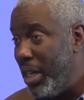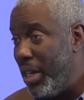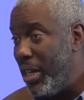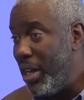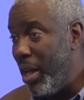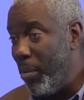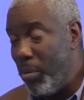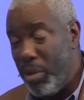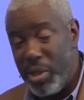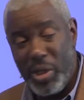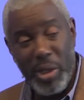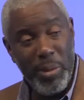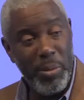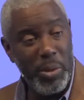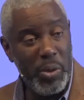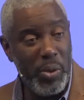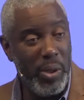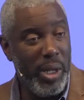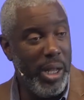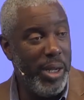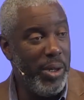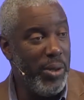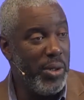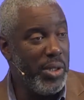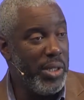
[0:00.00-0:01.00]
Now, Muslims
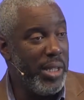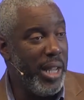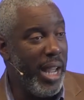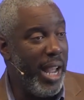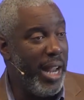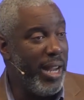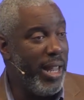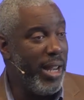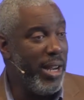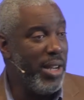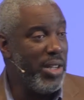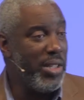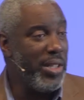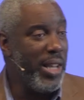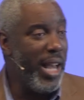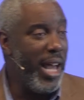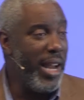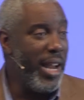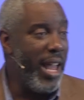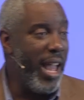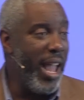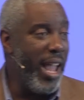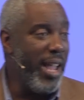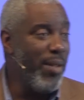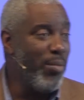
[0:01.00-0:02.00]
will understand that it's
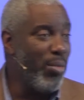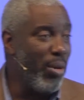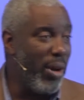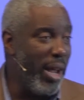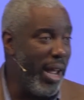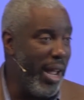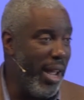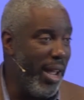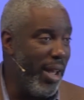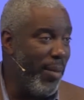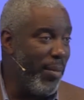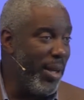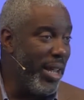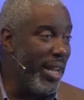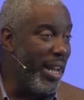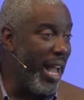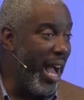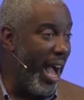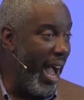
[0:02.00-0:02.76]
not Abraham and